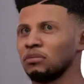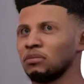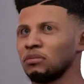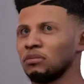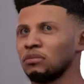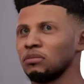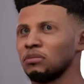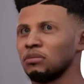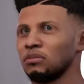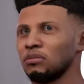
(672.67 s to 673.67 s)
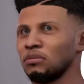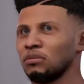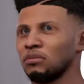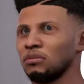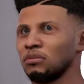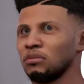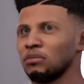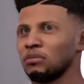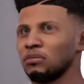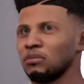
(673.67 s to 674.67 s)

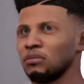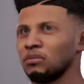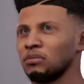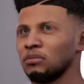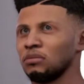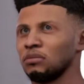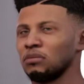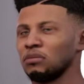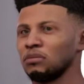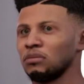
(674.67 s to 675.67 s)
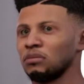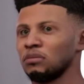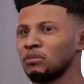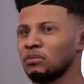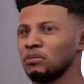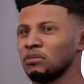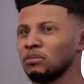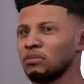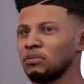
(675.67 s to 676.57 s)
[no speech]